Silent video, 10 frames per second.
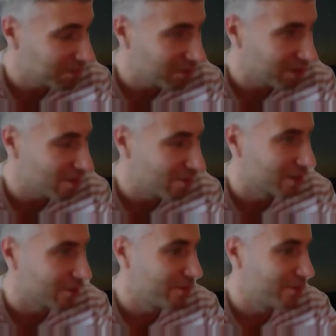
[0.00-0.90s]
giving a
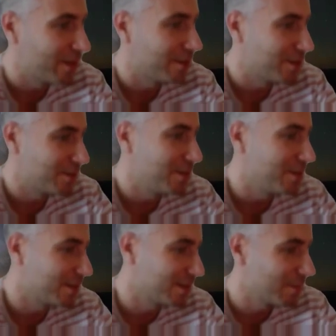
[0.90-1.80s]
lot of advantage to
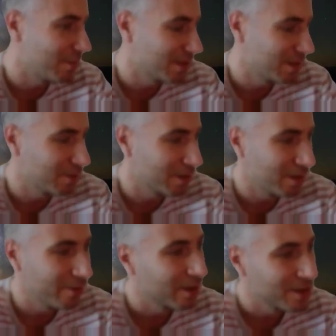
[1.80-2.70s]
these customers that were
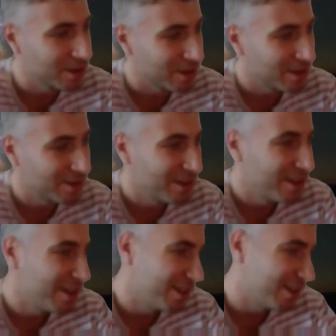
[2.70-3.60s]
leveraging it,
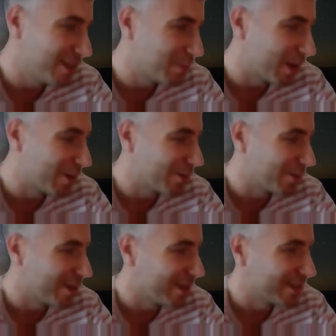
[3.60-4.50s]
and Spring, on
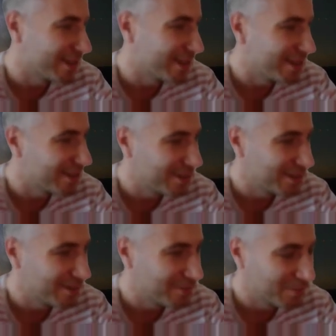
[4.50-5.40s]
the other hand,
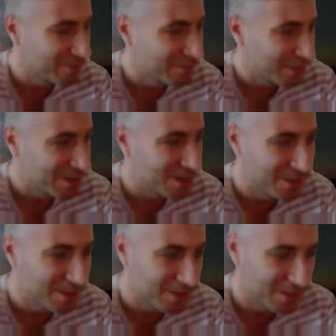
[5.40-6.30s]

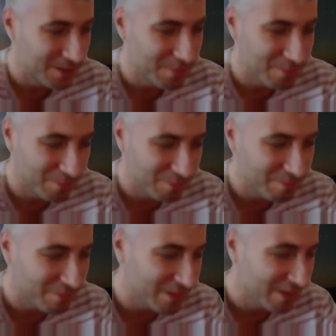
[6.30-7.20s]
was a
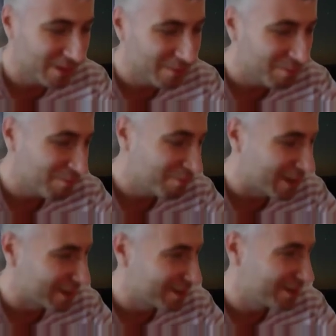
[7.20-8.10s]

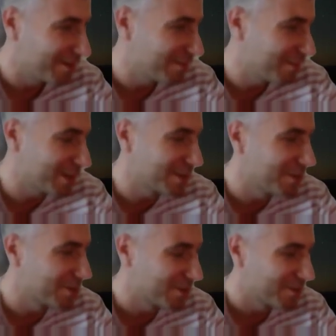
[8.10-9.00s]
bad
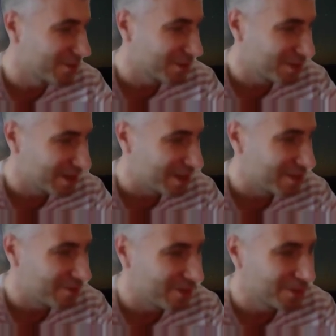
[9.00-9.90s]
solution for this
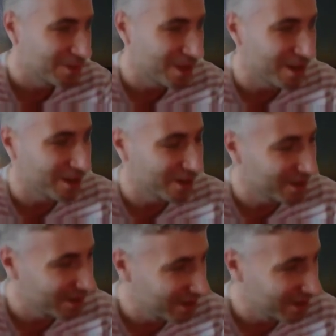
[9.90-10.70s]
kind of auto scaling.